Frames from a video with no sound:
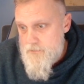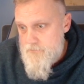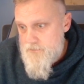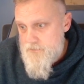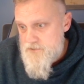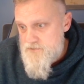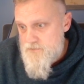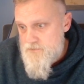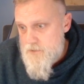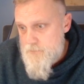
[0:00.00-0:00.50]
this
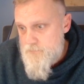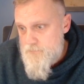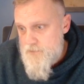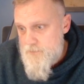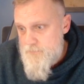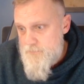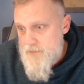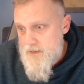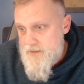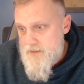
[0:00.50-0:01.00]
strong point
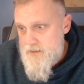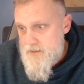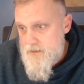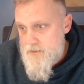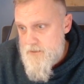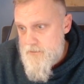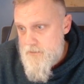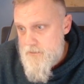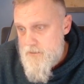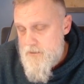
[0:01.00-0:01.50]
back
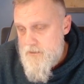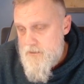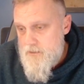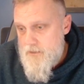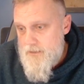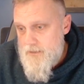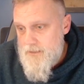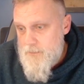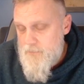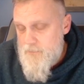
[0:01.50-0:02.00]
here,
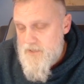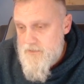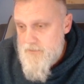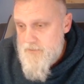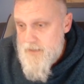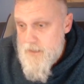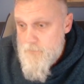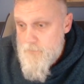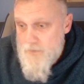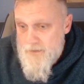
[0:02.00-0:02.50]
and limit it
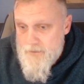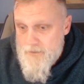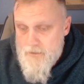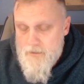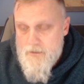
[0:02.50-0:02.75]
that way.